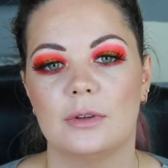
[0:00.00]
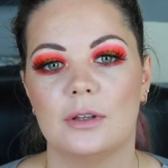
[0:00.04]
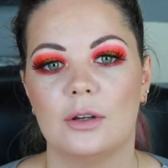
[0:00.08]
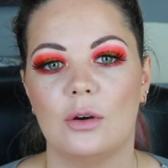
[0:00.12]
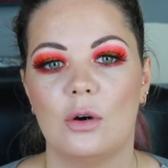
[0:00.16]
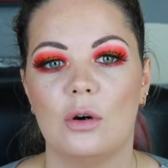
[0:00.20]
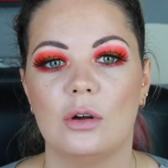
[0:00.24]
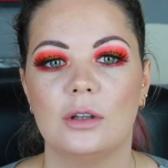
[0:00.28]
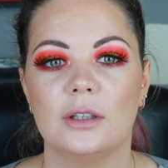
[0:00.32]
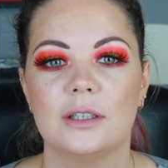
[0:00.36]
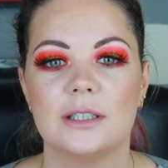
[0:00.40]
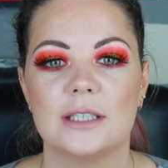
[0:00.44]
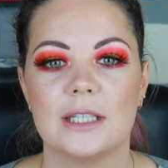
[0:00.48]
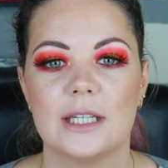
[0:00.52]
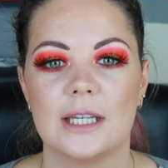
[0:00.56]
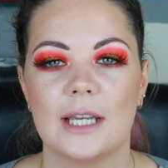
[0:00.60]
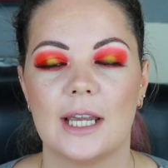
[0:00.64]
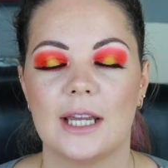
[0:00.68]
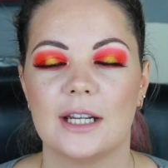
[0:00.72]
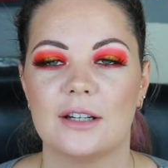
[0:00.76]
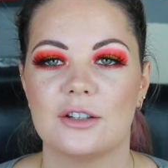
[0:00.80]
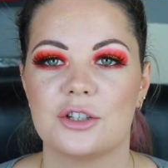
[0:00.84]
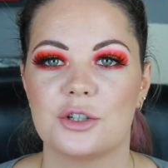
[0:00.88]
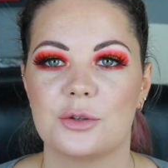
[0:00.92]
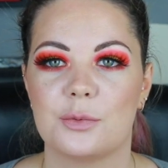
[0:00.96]
The holiday
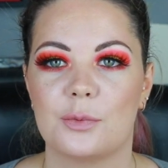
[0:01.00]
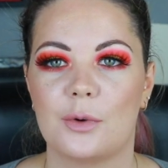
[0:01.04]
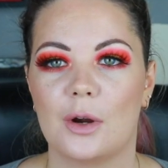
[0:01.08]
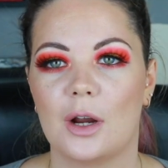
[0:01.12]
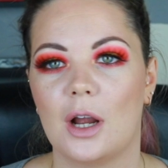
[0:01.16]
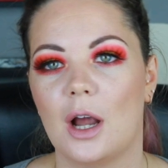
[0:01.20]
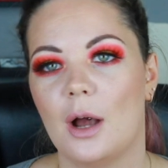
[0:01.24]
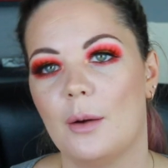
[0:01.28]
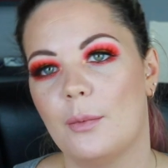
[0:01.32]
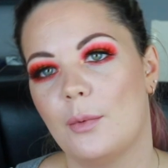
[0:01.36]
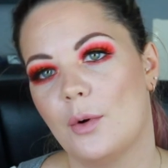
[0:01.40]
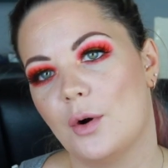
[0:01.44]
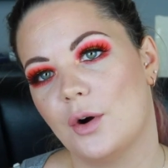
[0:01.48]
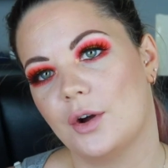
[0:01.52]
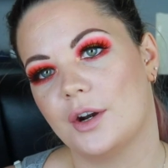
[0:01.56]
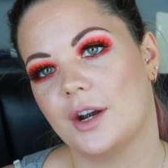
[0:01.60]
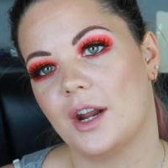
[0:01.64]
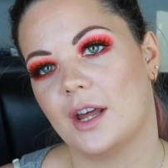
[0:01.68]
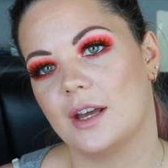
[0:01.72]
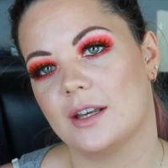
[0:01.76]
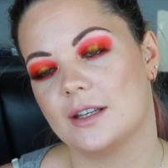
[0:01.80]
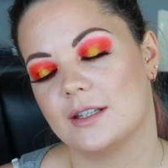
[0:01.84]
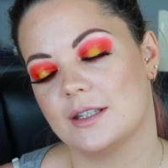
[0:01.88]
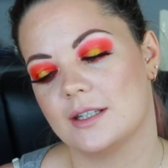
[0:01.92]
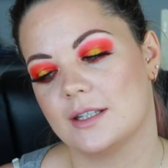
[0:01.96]
kind of sprung up on
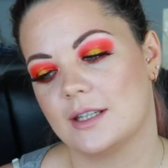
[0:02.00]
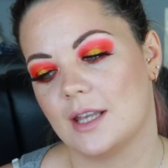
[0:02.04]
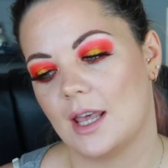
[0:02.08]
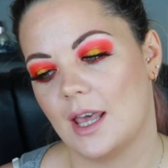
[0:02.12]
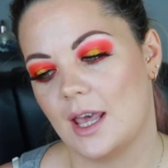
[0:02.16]
us.